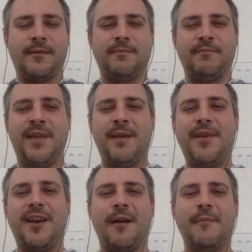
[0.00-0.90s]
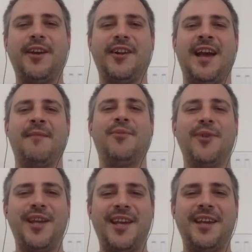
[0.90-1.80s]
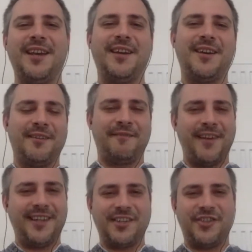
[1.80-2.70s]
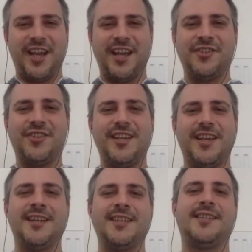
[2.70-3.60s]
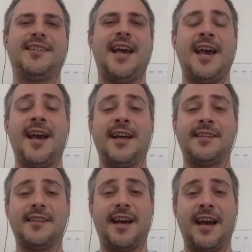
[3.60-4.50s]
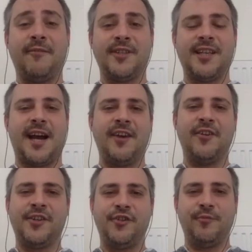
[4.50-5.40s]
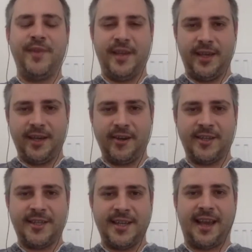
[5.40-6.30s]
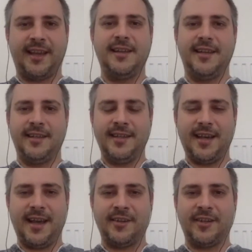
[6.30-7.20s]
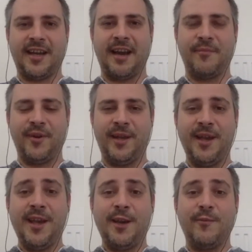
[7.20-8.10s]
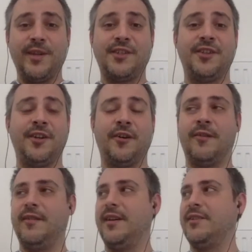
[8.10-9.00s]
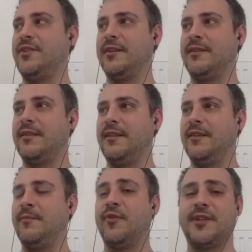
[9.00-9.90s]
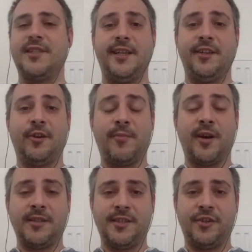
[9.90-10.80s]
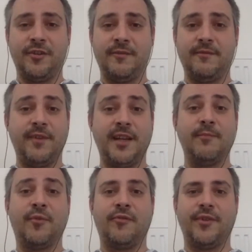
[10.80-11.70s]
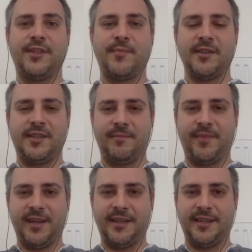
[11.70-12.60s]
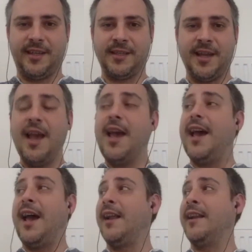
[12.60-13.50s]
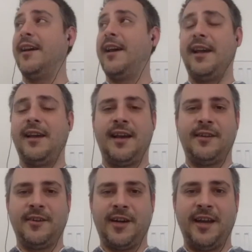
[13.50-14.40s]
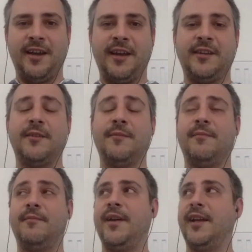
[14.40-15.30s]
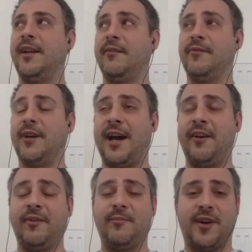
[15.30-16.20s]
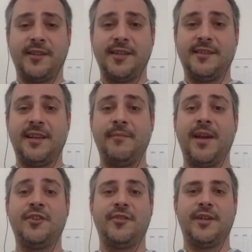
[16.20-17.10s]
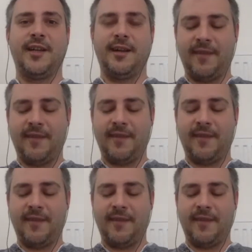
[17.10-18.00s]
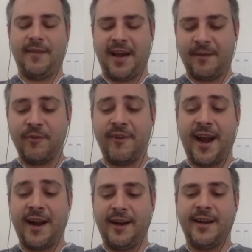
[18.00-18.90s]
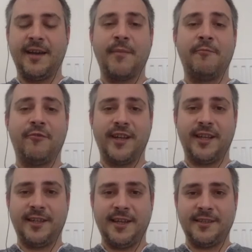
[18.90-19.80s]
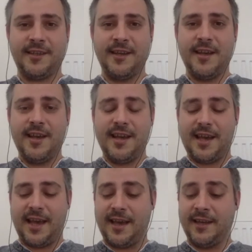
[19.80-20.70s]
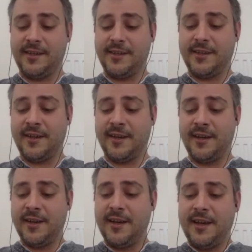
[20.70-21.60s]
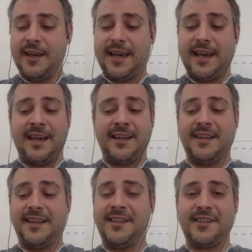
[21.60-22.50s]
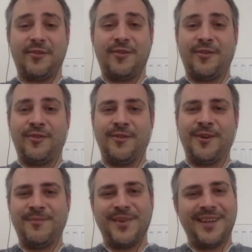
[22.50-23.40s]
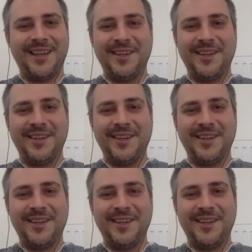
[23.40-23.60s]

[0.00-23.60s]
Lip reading: me becoming an employee, the thing that changed is that I was hired to be a tech lead at the company, which is just a more senior position with more responsibilities. And at the beginning of the hiring process, they made sure that I'm aware and I'm up for that task. And it's but in the